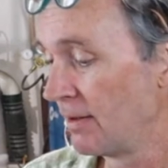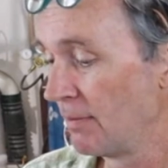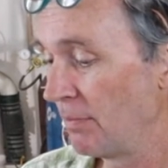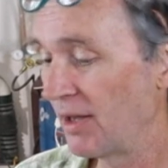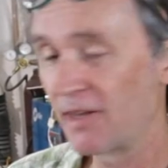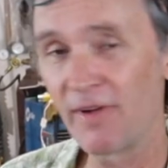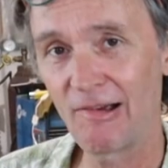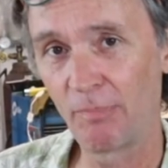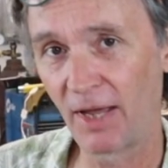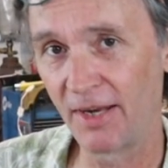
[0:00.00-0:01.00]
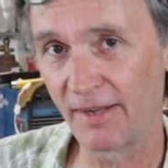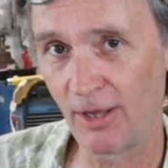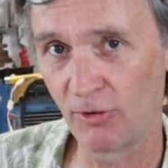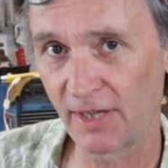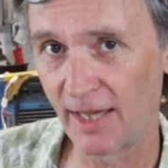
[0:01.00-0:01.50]
Parts of aeroplanes are
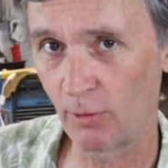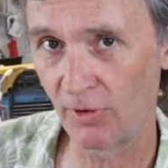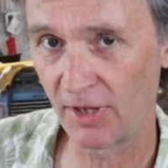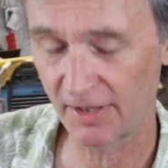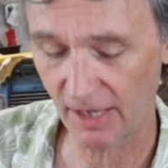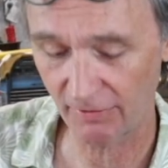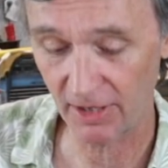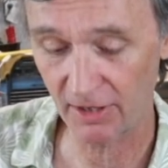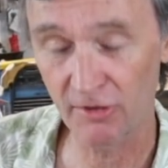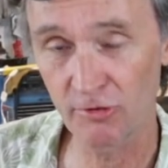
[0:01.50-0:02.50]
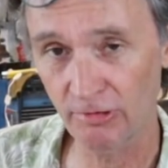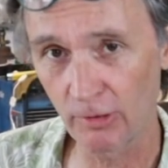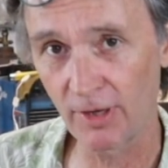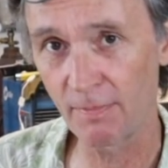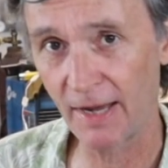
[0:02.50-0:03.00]
held together with this stuff. It is
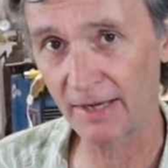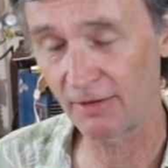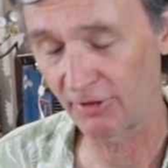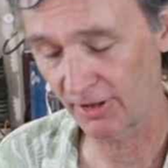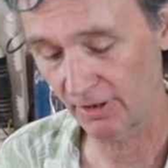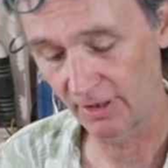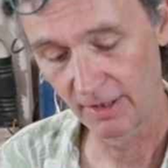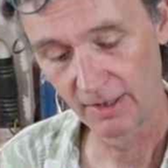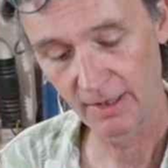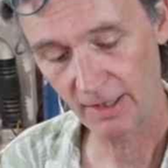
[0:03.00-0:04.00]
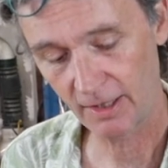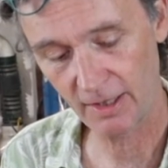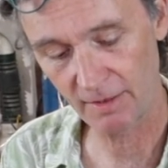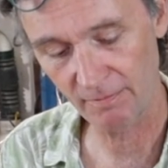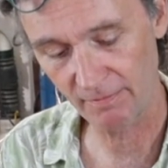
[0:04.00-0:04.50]
truly magnificent. I
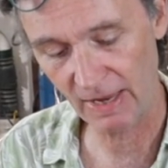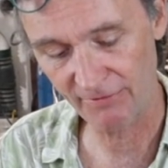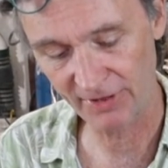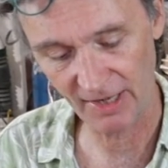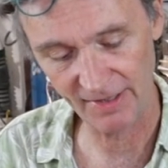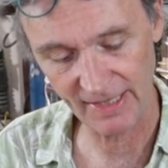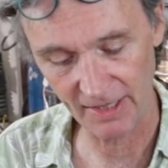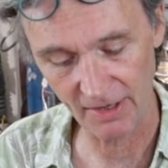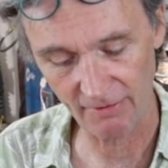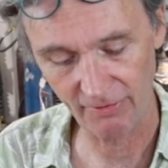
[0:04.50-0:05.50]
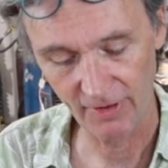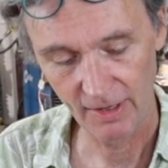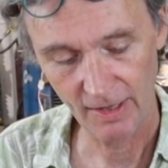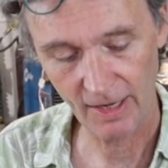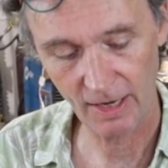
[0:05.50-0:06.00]
can't emphasize that enough.
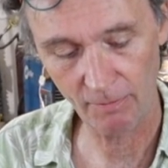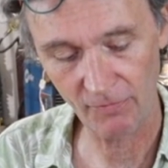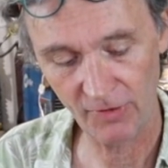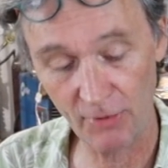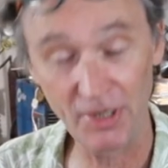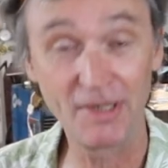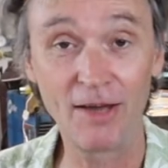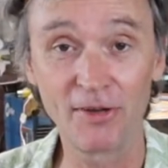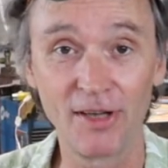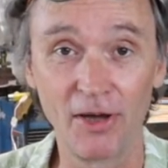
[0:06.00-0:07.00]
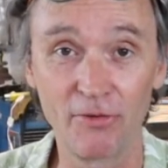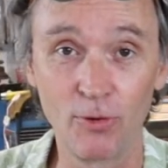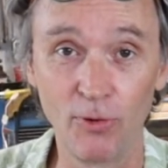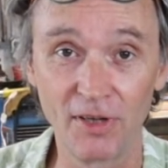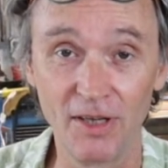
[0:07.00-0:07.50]
The only downside, of
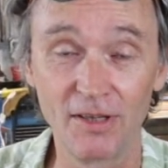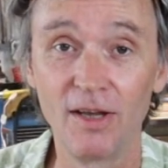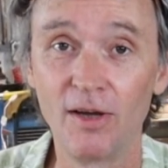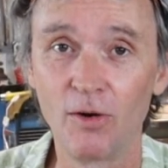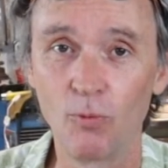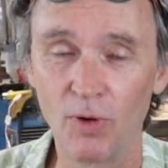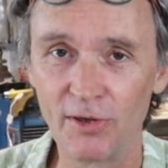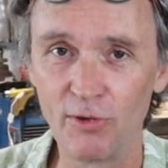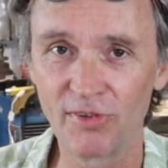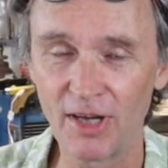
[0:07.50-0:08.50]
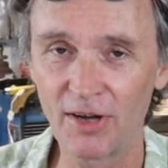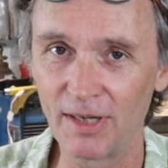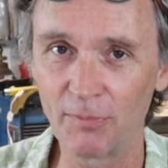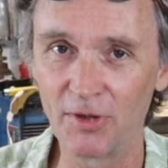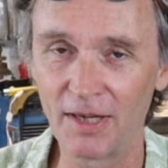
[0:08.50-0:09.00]
course, is once you've stuck
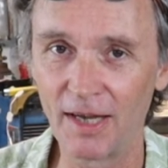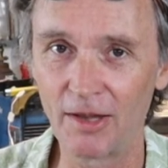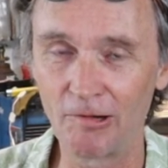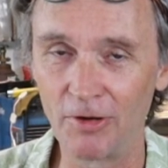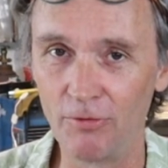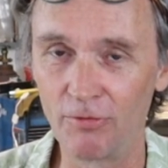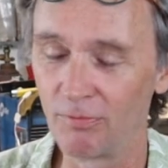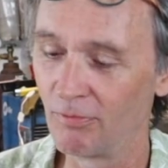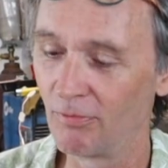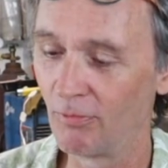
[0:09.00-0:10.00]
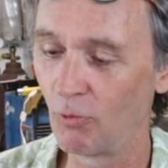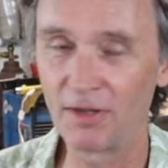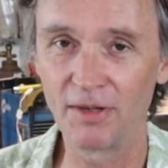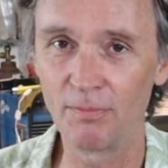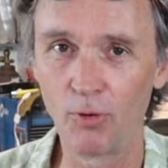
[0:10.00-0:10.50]
something together and you've
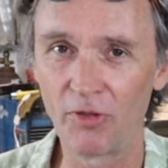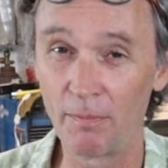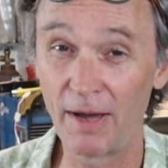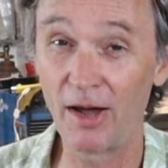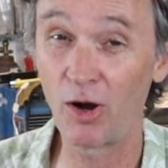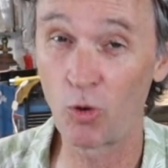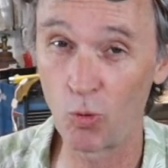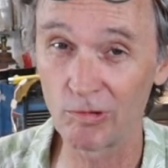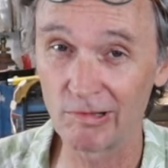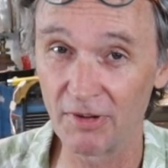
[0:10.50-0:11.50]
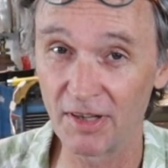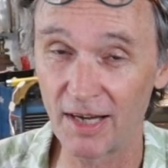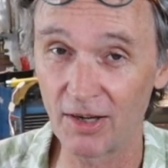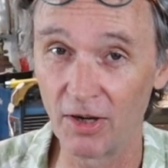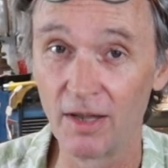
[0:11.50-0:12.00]
waited more than about a quarter of a
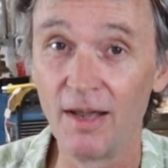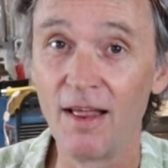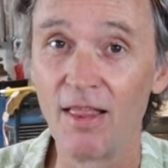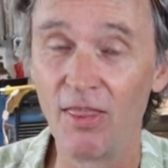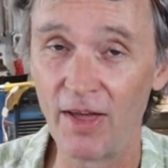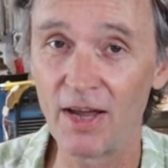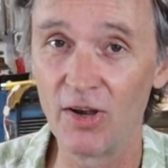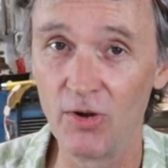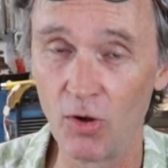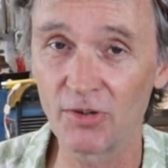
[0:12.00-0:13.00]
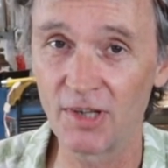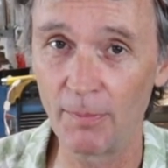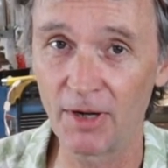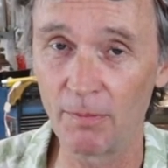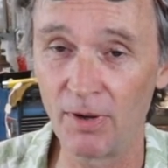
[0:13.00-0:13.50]
second, they are not
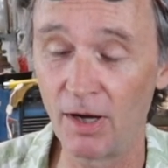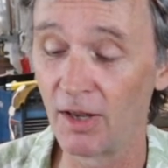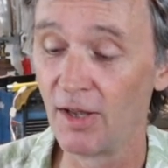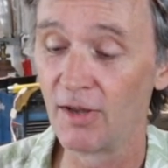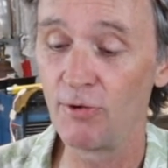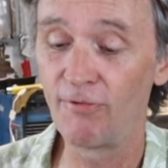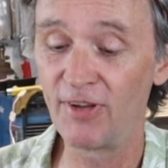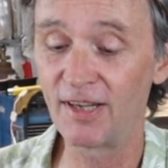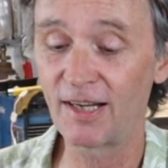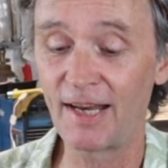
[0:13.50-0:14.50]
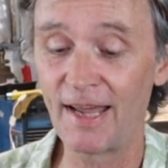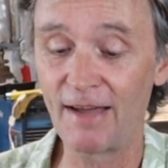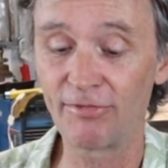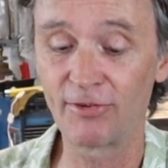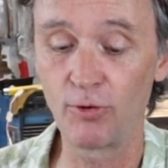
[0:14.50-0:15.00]
coming apart. You physically
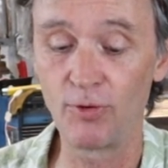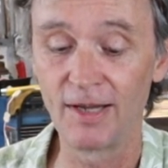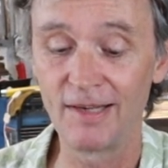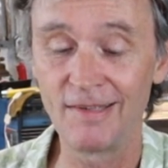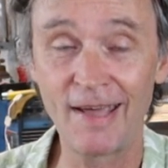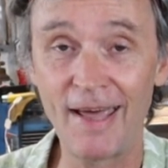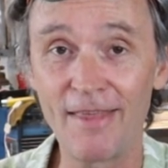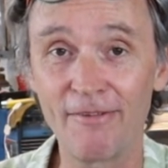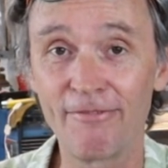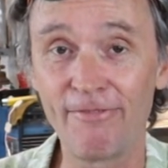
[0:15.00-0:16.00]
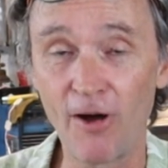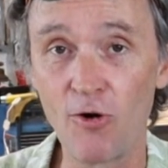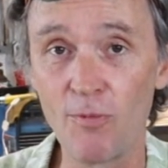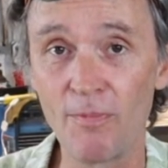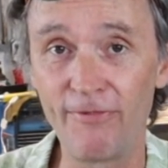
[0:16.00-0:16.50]
have to tear the
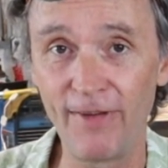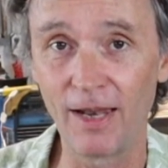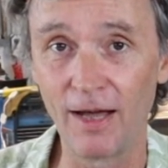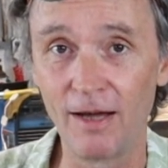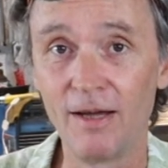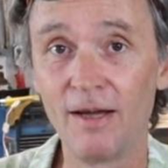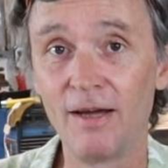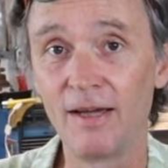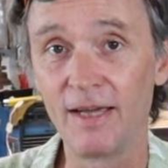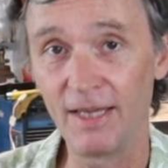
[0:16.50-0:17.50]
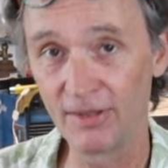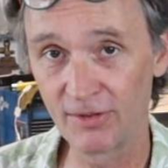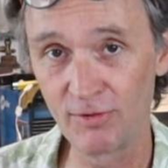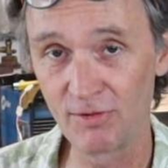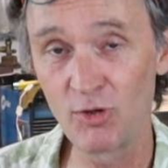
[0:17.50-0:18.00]
foam filler in
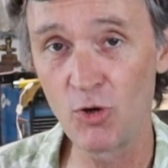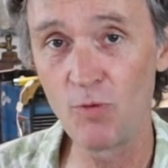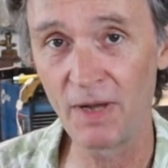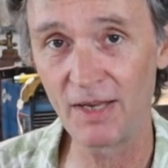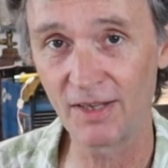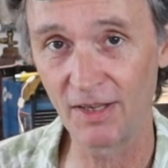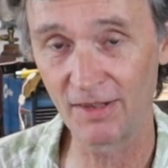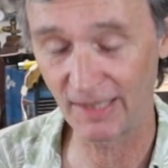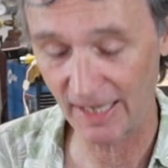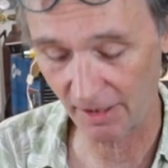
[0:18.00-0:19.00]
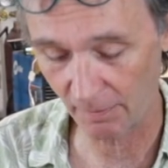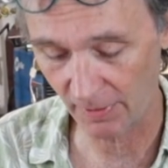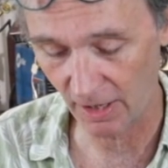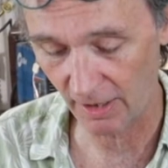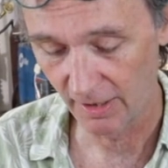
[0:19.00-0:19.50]
two pieces to get it
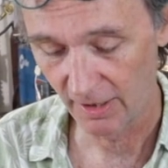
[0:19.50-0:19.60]
apart.